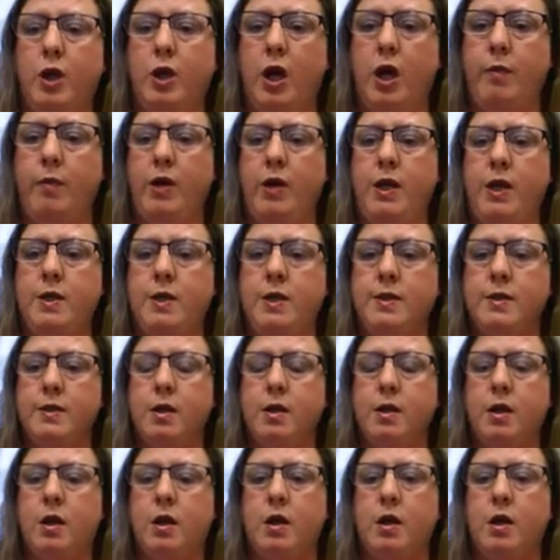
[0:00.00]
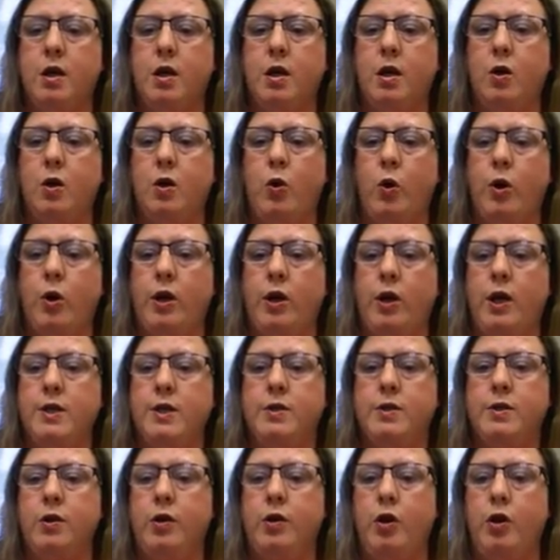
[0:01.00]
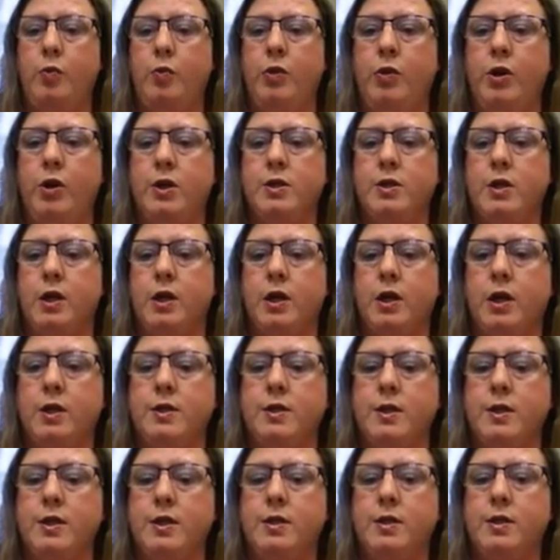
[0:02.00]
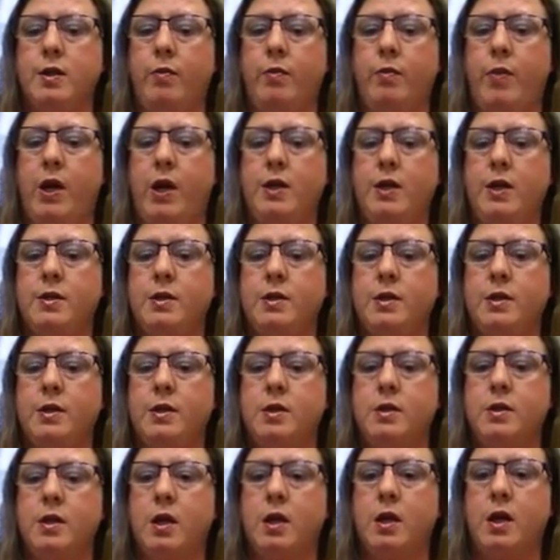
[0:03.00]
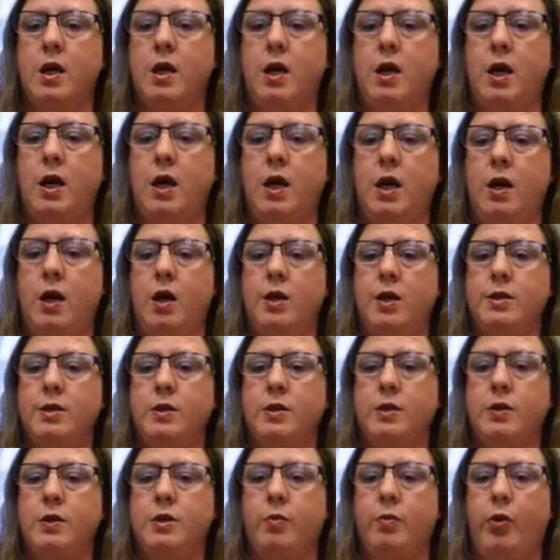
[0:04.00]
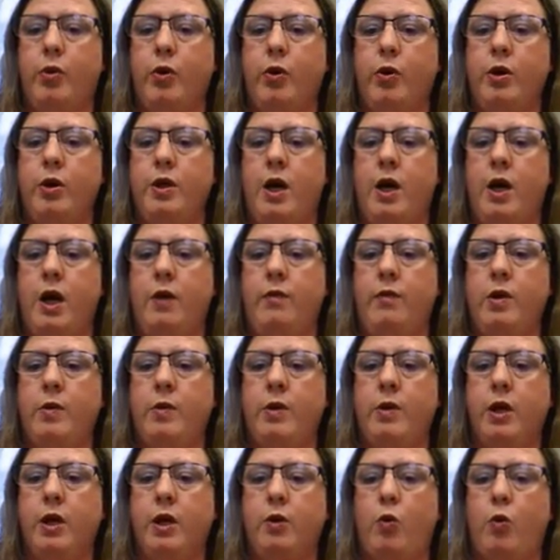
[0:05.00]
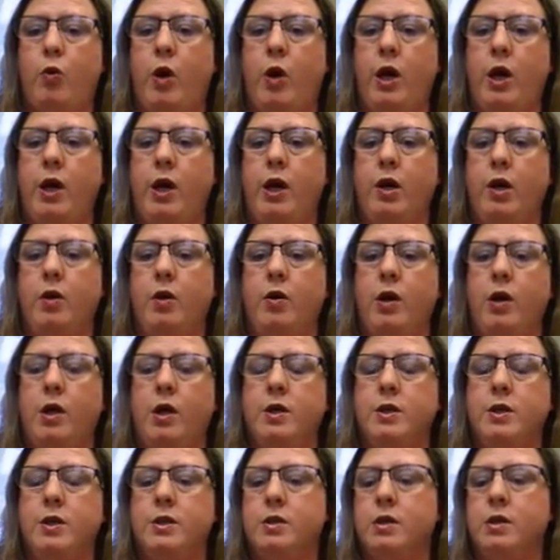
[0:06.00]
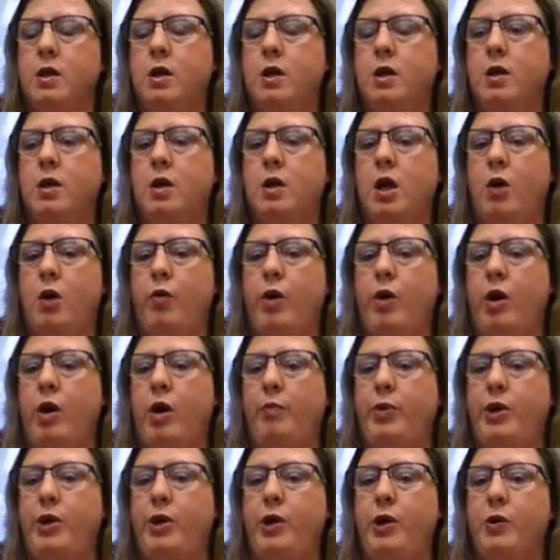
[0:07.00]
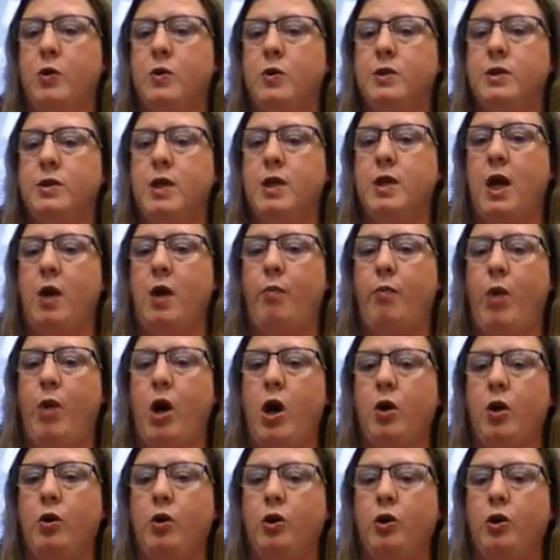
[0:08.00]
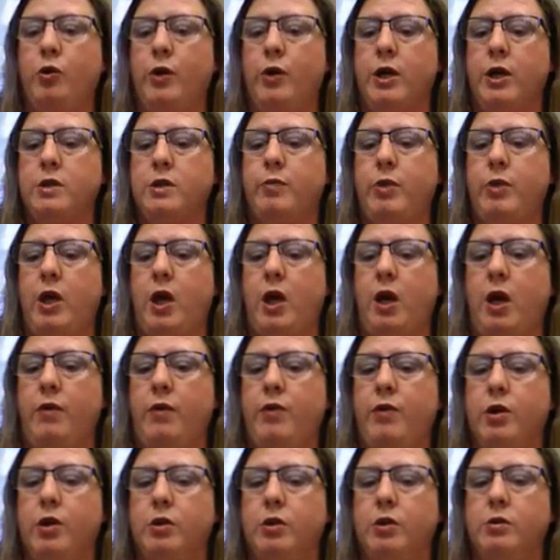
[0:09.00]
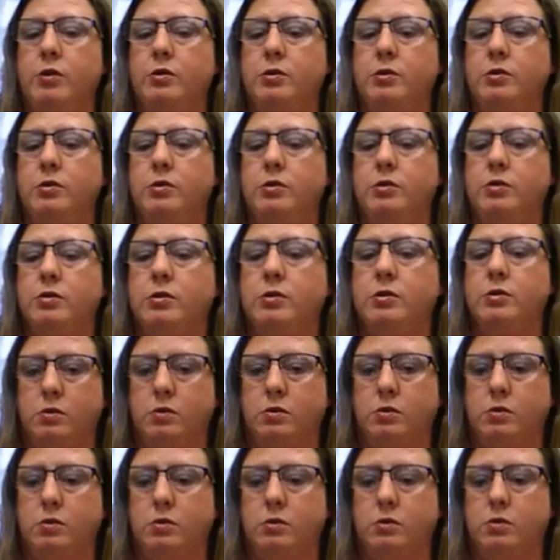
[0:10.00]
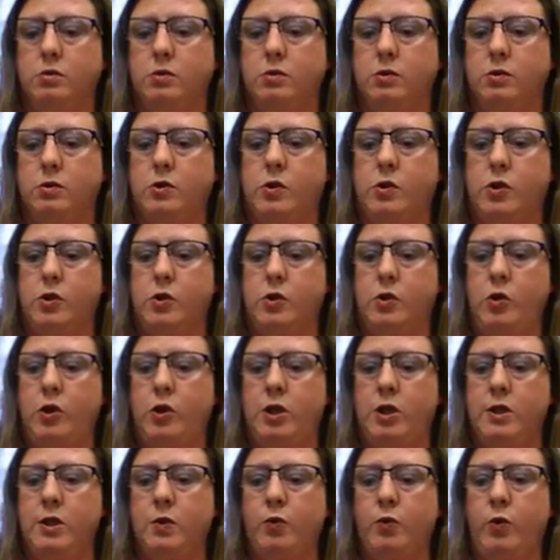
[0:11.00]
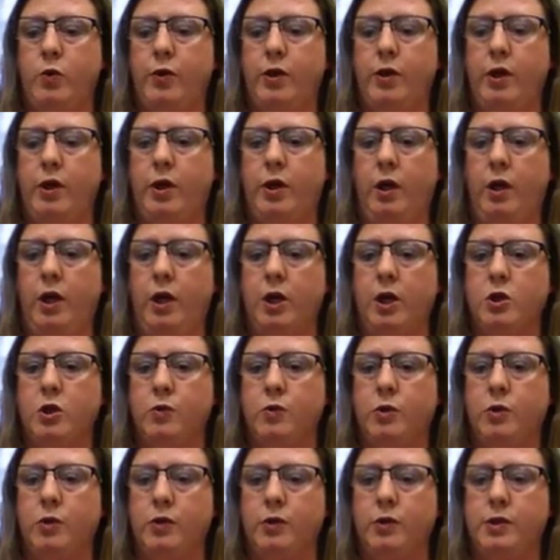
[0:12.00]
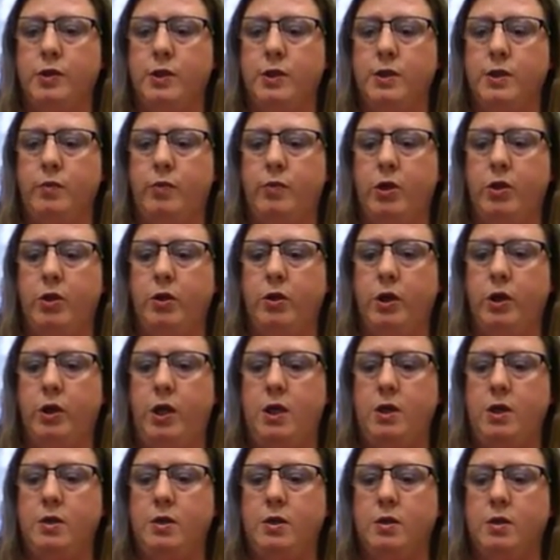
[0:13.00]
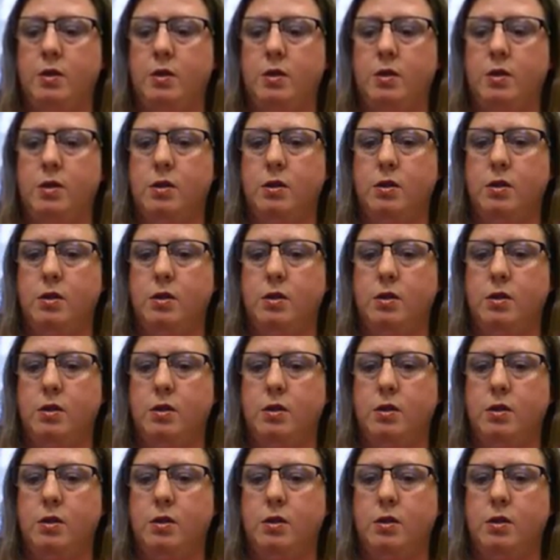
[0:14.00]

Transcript: cubbies, organize their notebooks on a consistent basis, and also it's important to have them in quiet areas around peers that model correct behavior. Students with intellectual disabilities